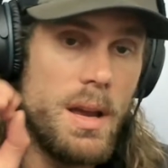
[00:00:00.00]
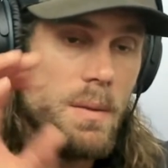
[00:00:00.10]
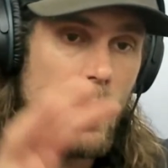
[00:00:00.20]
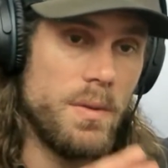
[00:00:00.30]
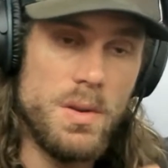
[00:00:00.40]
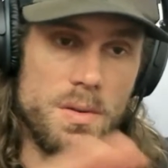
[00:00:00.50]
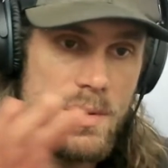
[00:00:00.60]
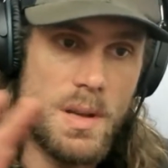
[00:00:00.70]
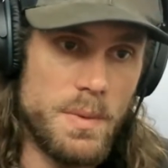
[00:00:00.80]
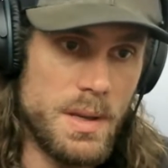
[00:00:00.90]
or if you
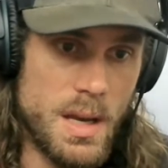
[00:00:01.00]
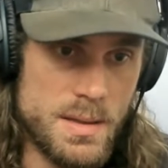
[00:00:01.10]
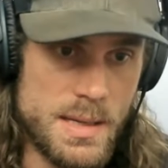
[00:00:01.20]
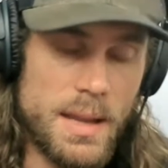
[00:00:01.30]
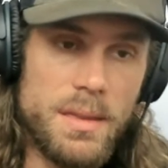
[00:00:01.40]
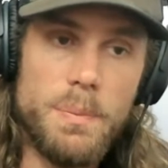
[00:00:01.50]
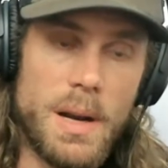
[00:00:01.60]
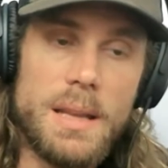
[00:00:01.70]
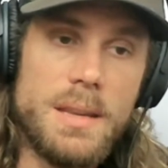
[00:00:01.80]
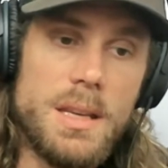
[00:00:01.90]
use something else.
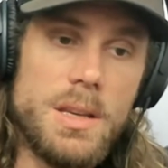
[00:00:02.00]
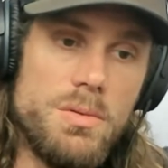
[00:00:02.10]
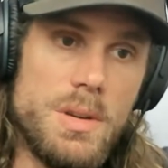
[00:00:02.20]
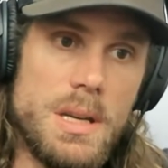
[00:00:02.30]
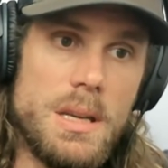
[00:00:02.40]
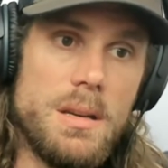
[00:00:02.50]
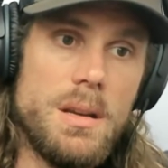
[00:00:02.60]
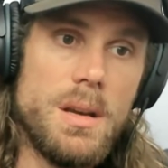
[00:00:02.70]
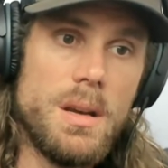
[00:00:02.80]
But I think you need,